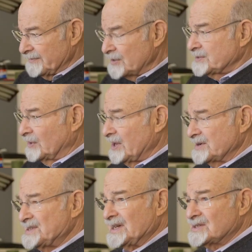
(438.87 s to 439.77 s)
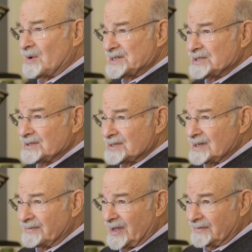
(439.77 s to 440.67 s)
First of all, there are 6 questions
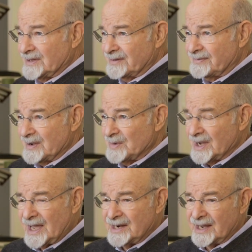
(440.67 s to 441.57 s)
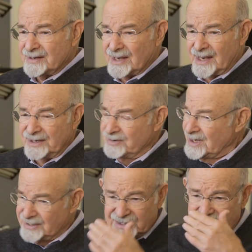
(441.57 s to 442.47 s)
involved in the framework, and you
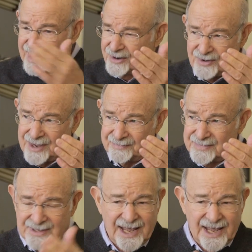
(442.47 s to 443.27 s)
need the diagram.